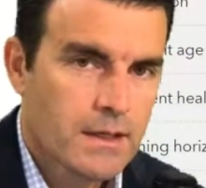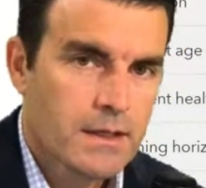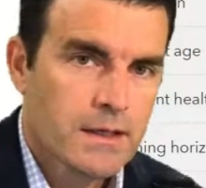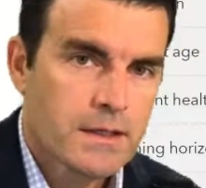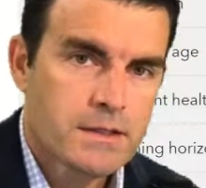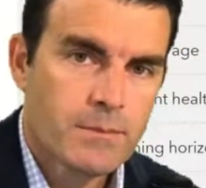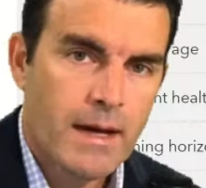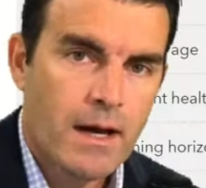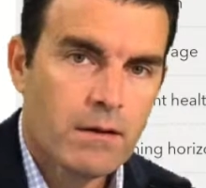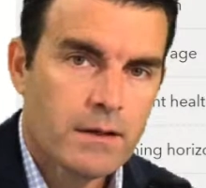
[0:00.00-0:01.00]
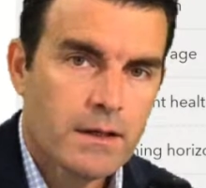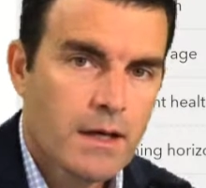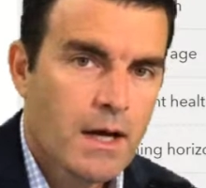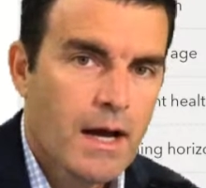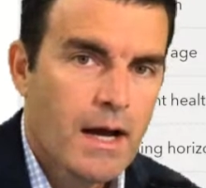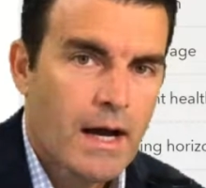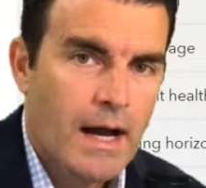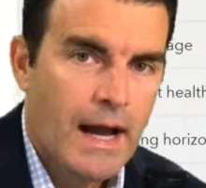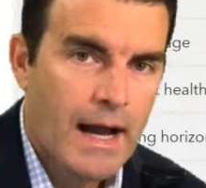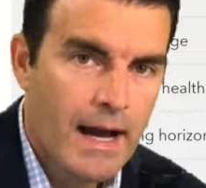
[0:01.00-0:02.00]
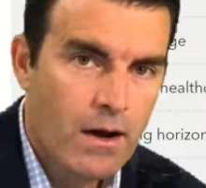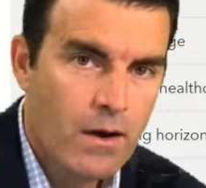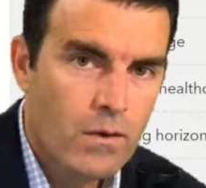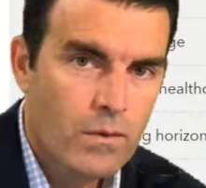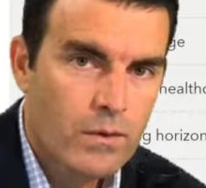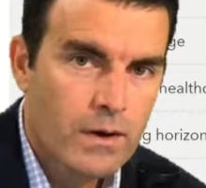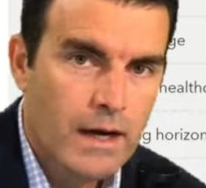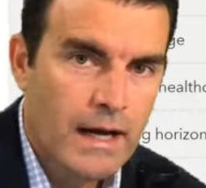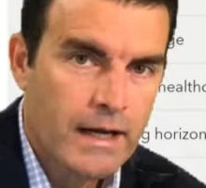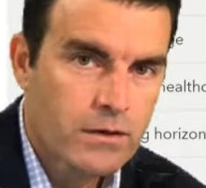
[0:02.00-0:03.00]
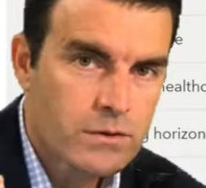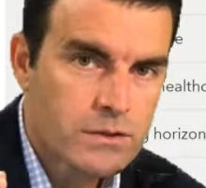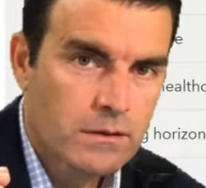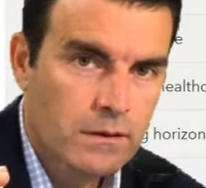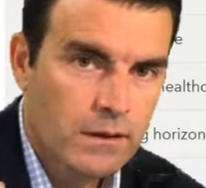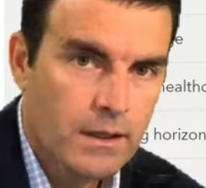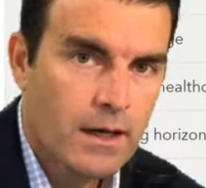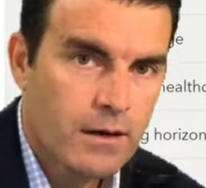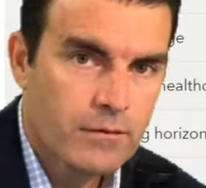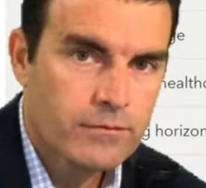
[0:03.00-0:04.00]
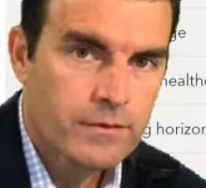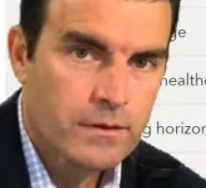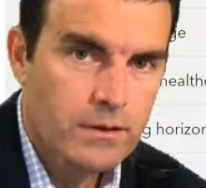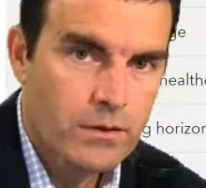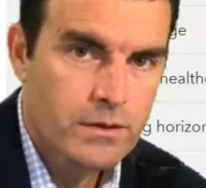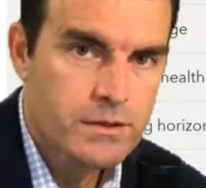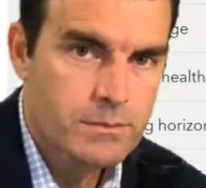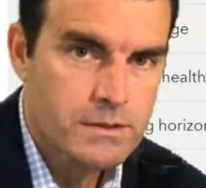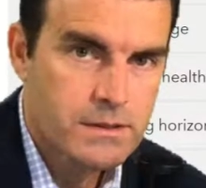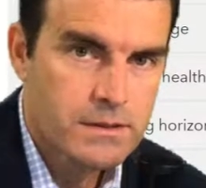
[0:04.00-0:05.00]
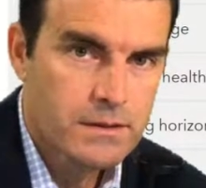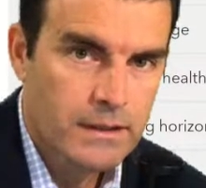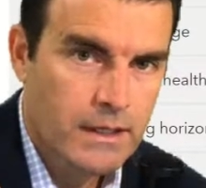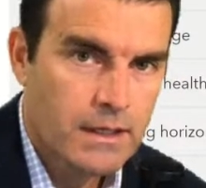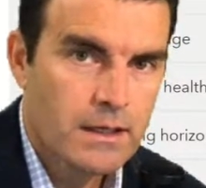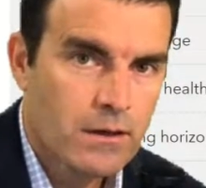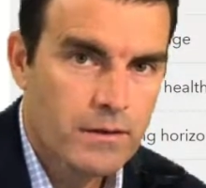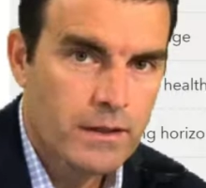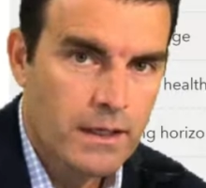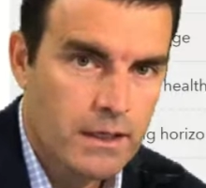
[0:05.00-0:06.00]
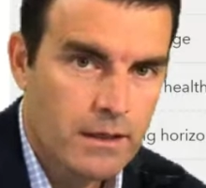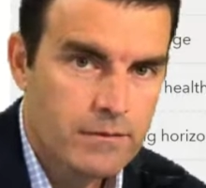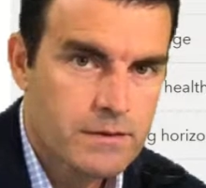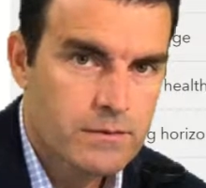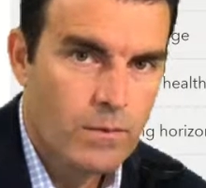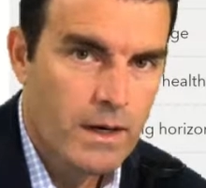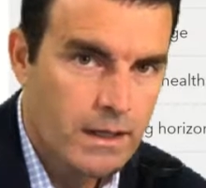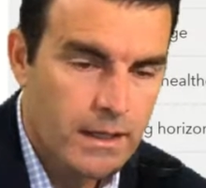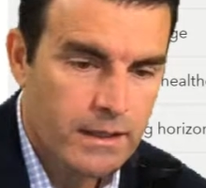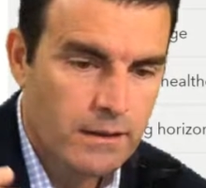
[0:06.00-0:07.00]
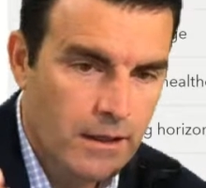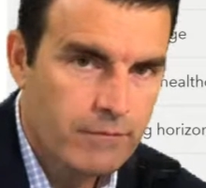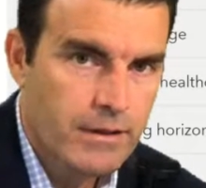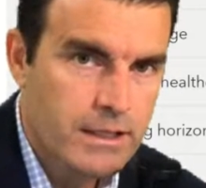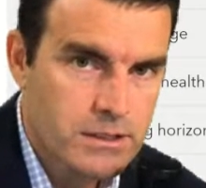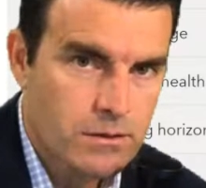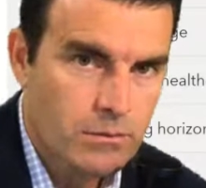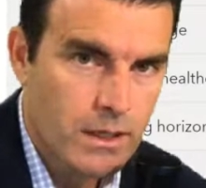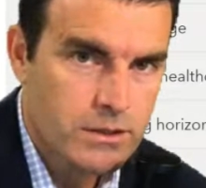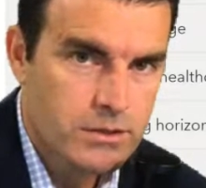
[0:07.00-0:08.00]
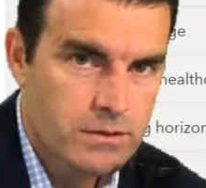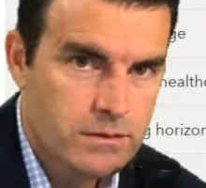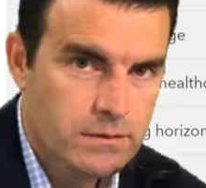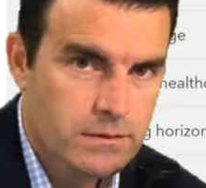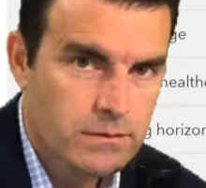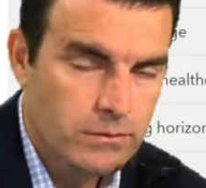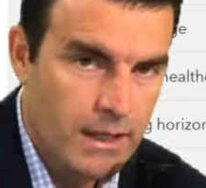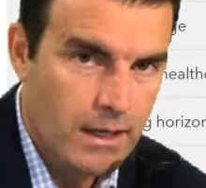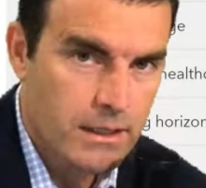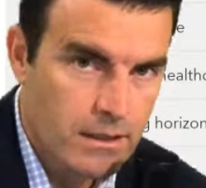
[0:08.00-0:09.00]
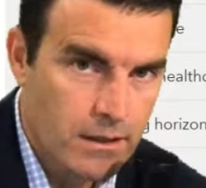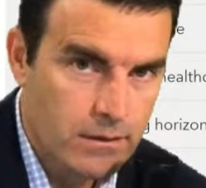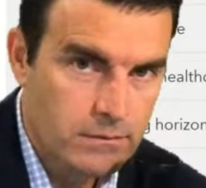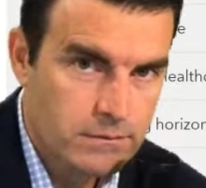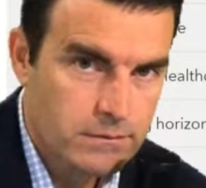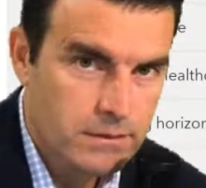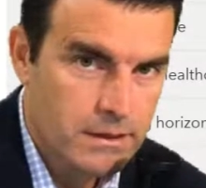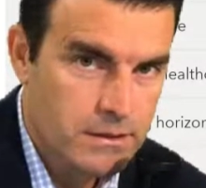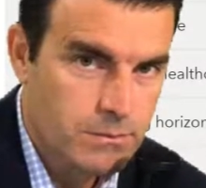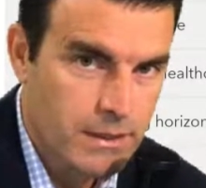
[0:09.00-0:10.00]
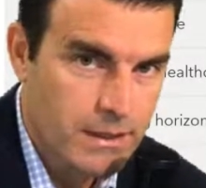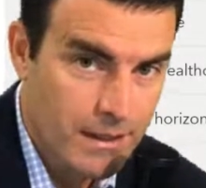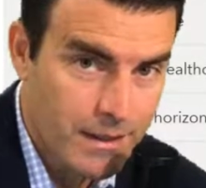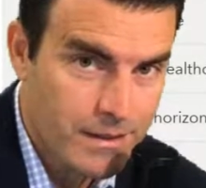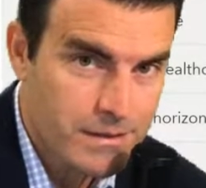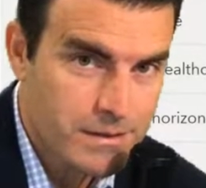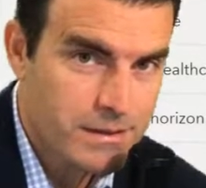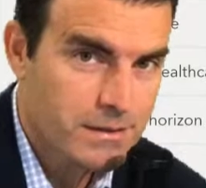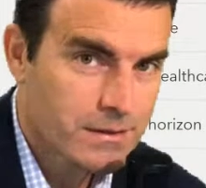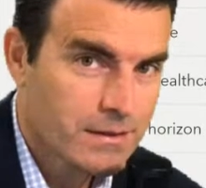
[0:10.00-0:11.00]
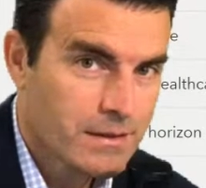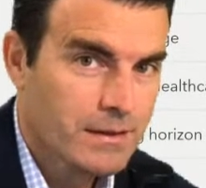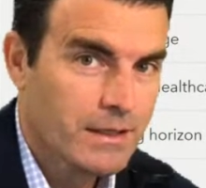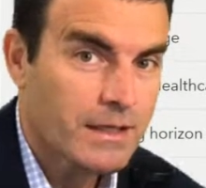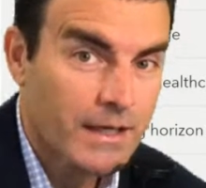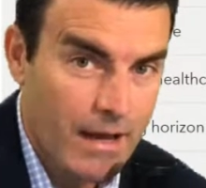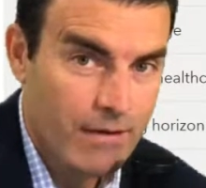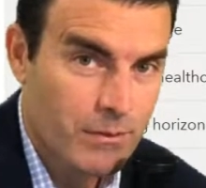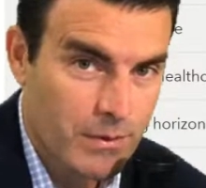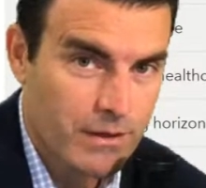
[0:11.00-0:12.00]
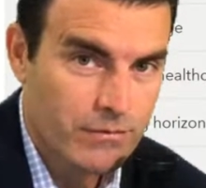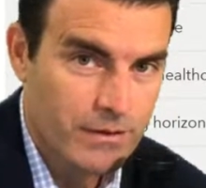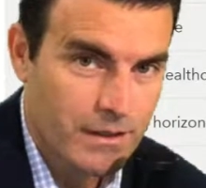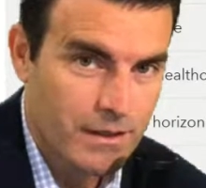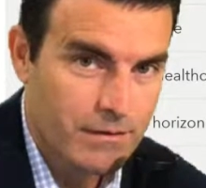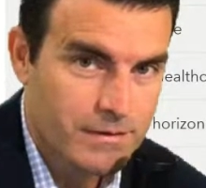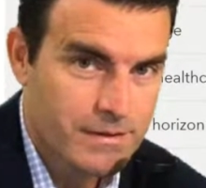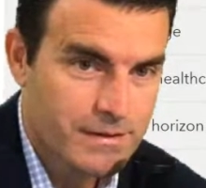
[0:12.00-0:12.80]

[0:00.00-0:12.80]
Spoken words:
it's about how I used to love Christmas and getting all the gifts. Why did I love that so much? Well, now they know. It's because they didn't have to pay for the gifts.